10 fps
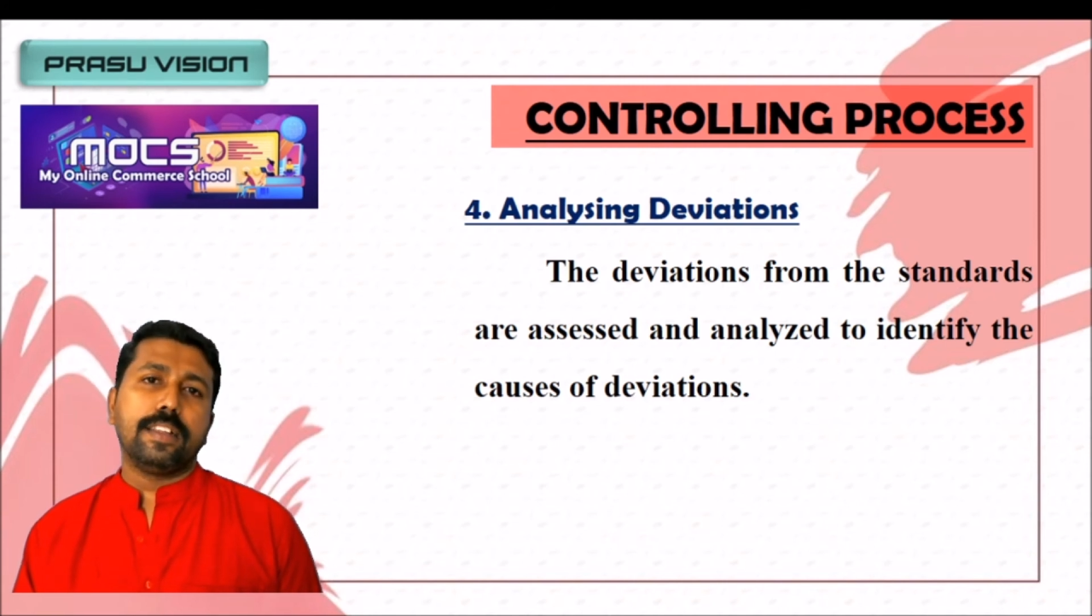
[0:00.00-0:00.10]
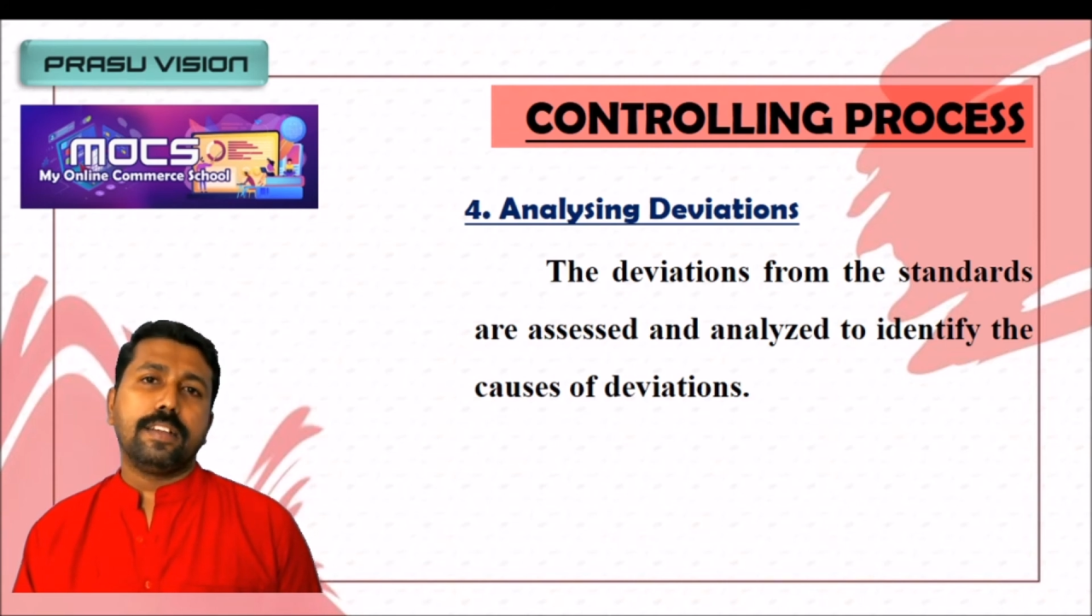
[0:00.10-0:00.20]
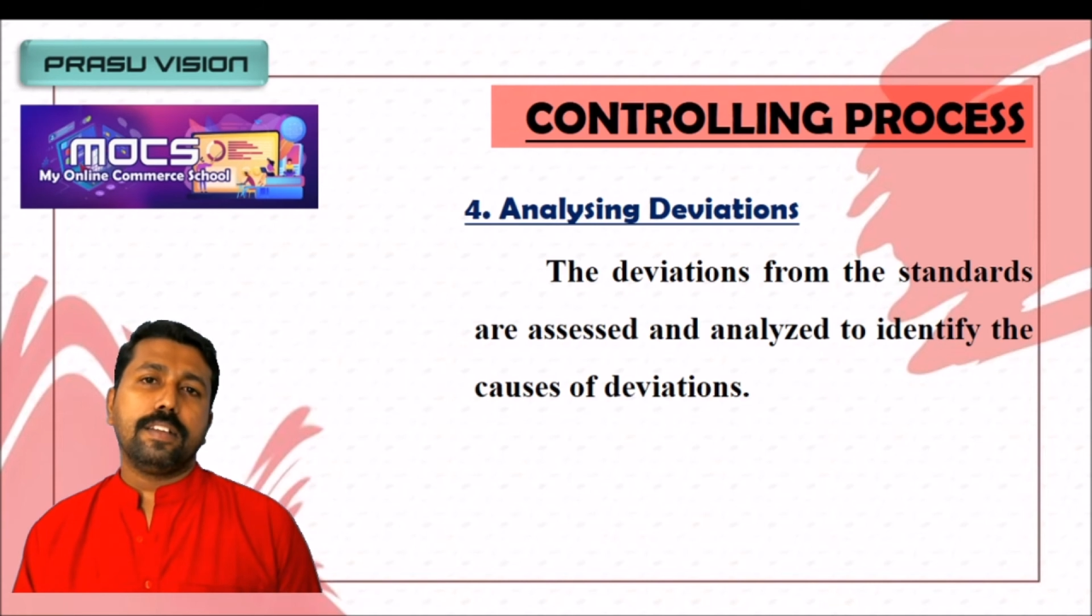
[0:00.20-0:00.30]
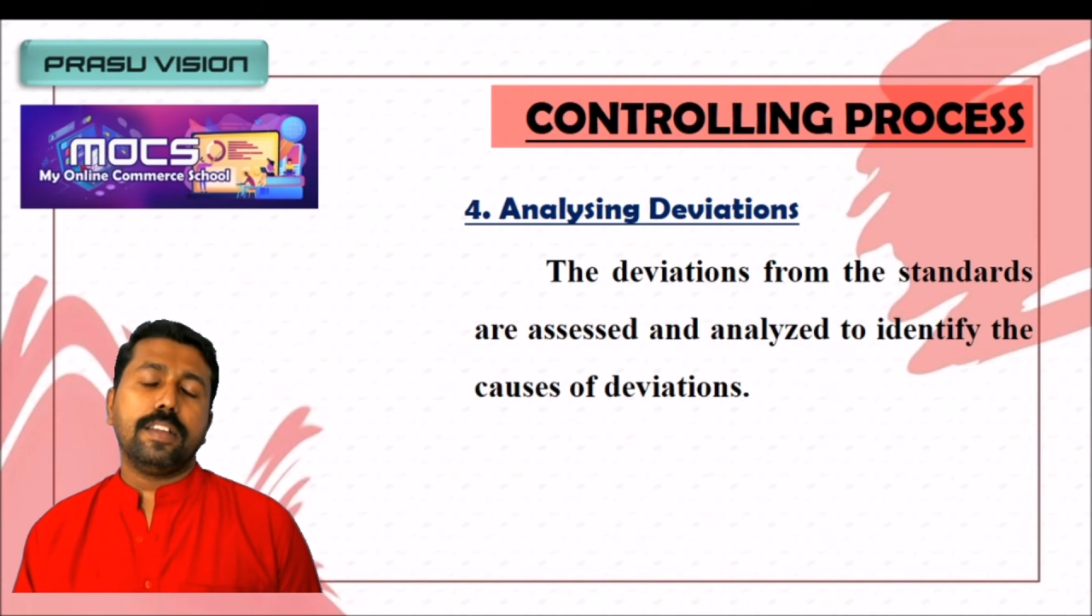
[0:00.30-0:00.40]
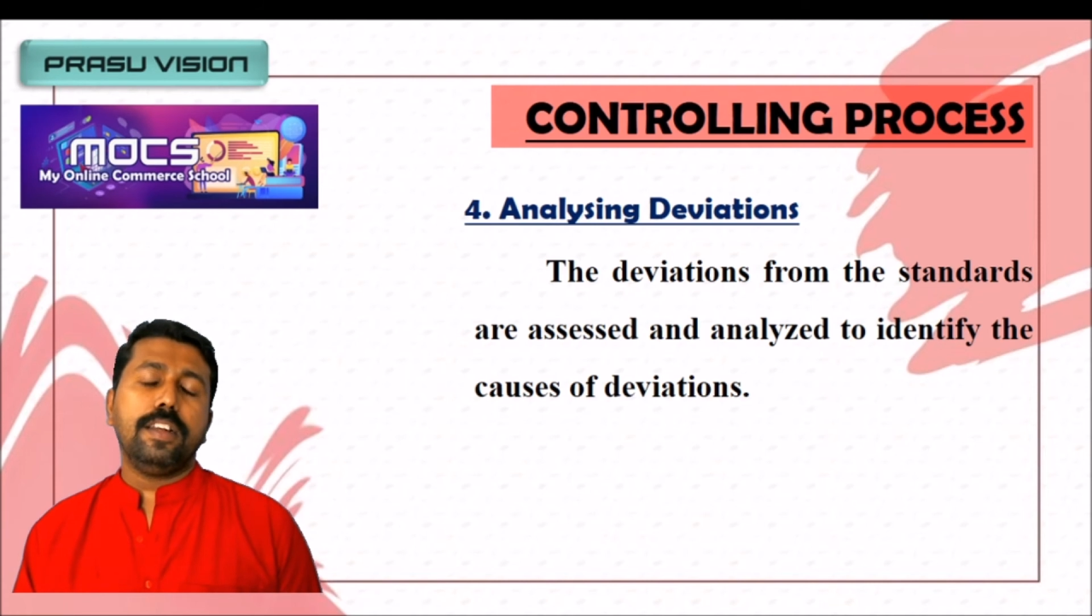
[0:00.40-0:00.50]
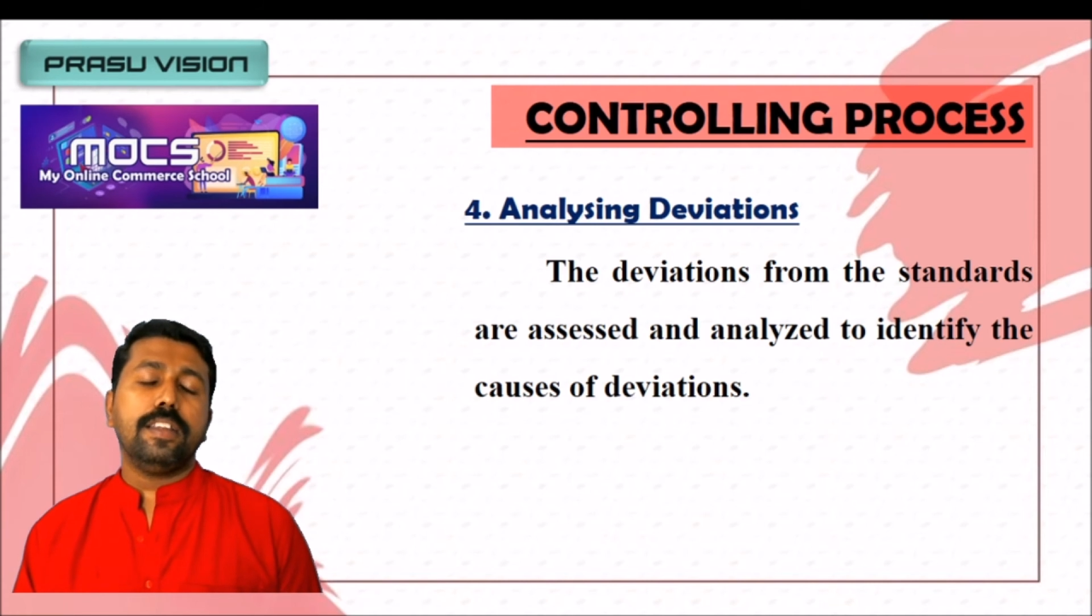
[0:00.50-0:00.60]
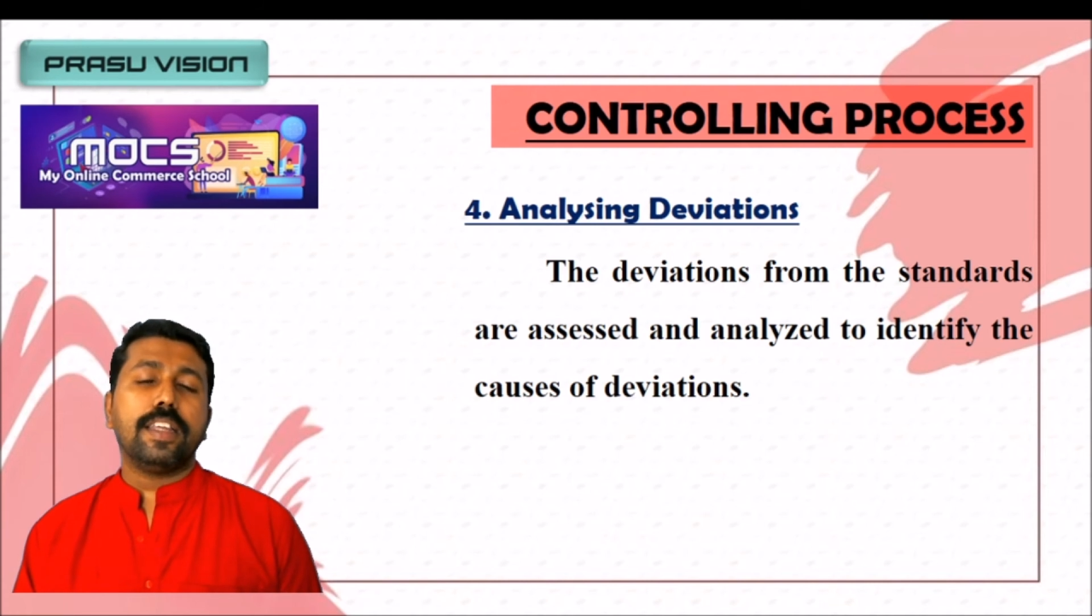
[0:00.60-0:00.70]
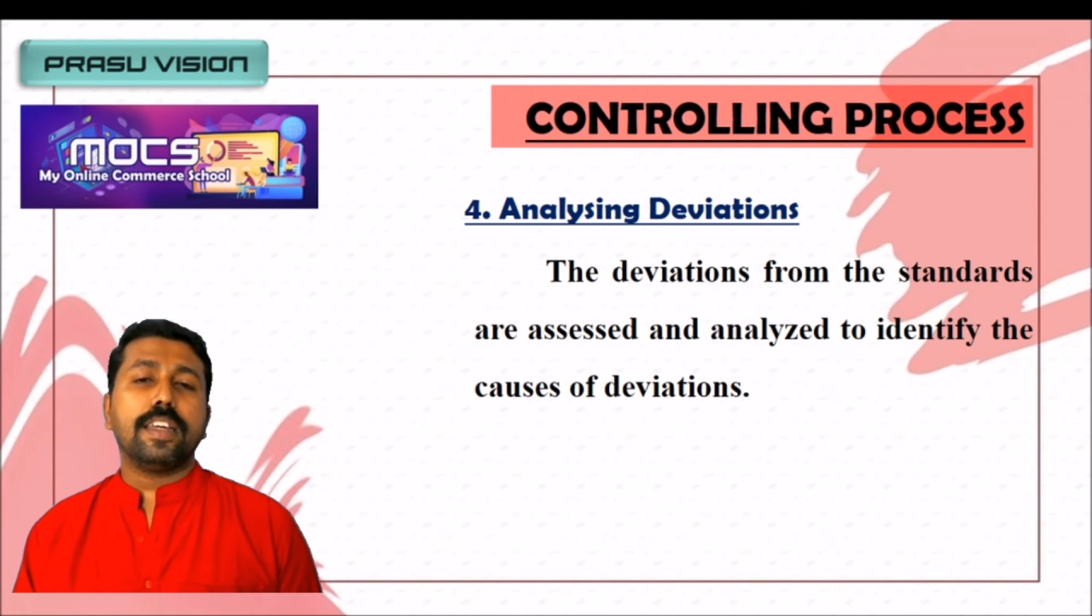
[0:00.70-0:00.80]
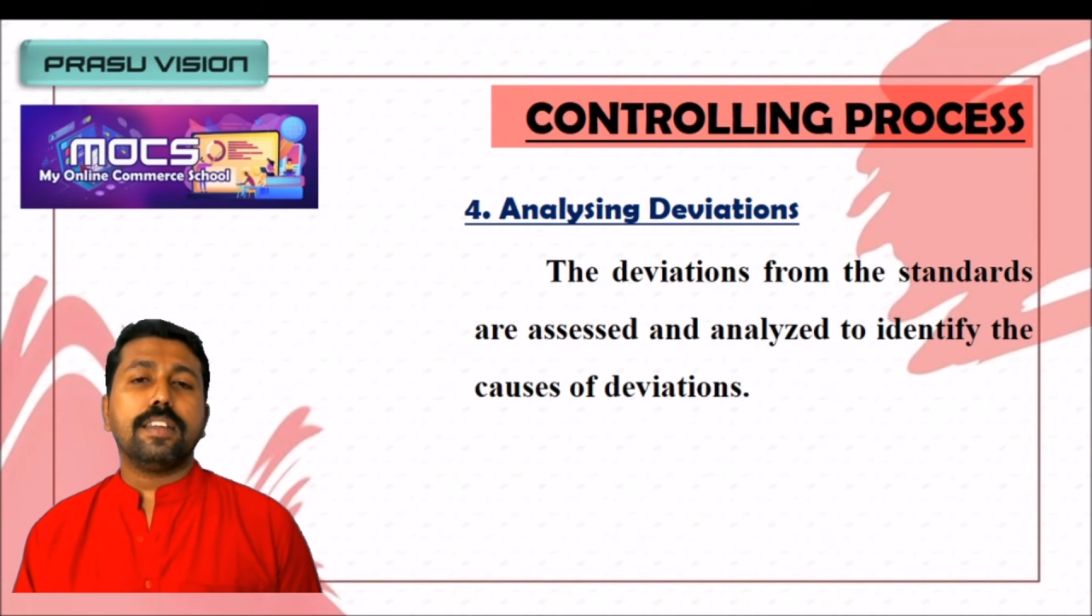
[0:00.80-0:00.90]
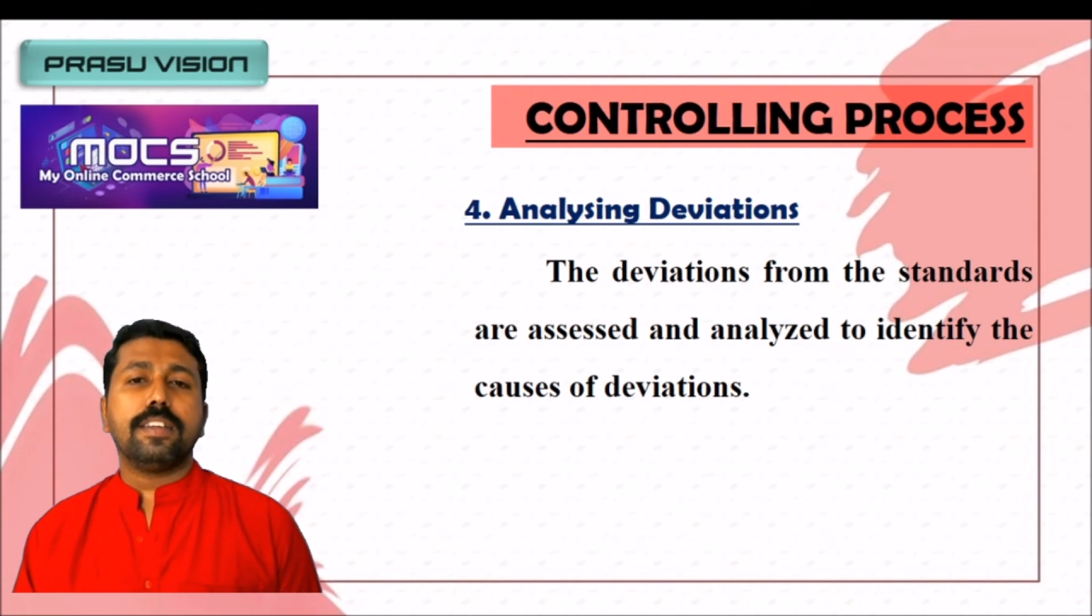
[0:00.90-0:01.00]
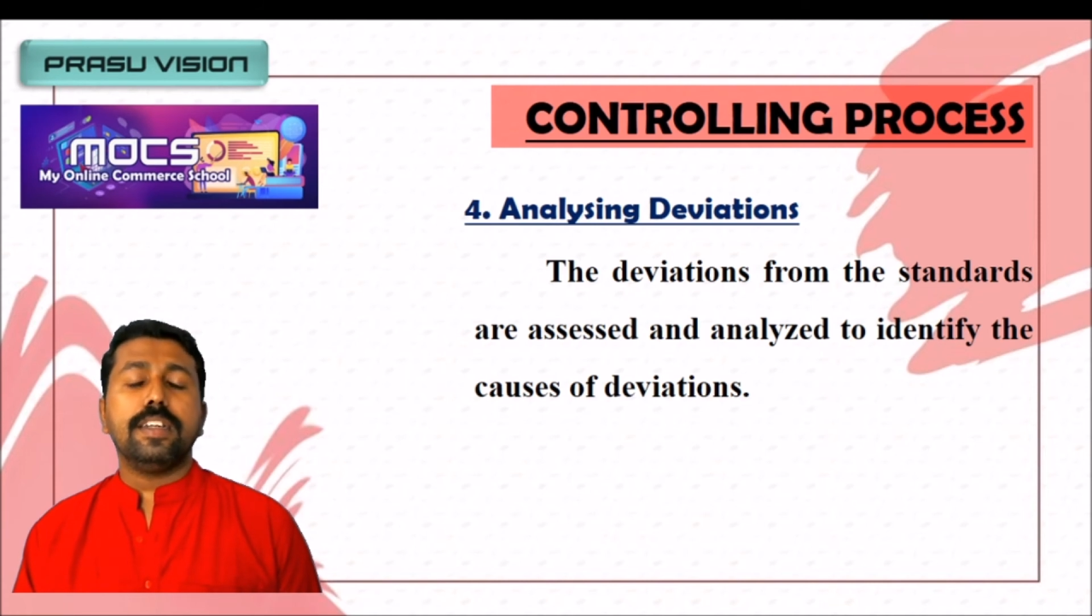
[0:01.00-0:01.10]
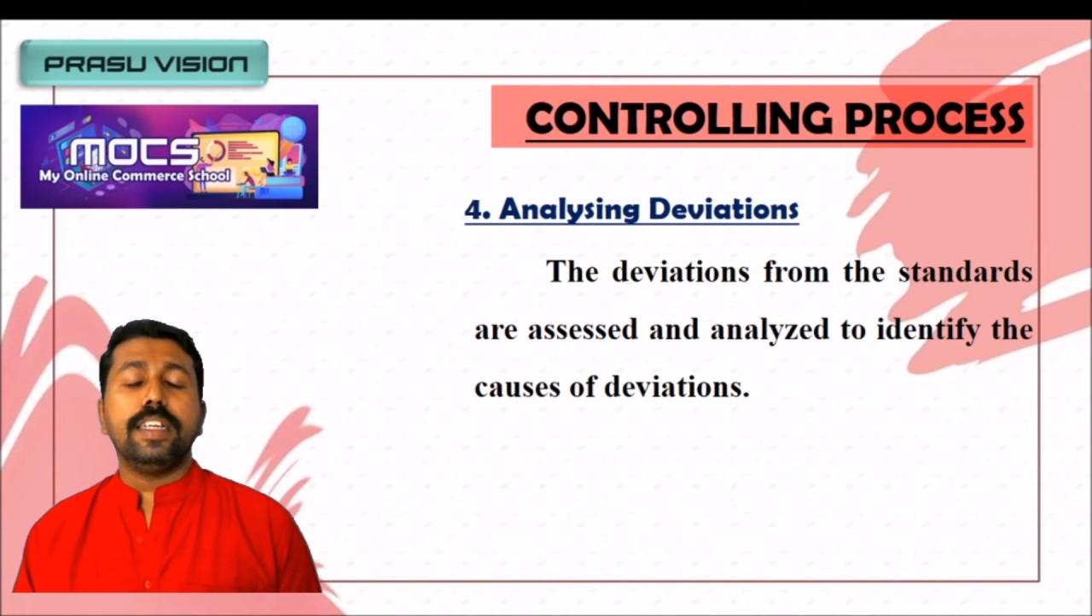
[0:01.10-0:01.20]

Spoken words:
Then there is a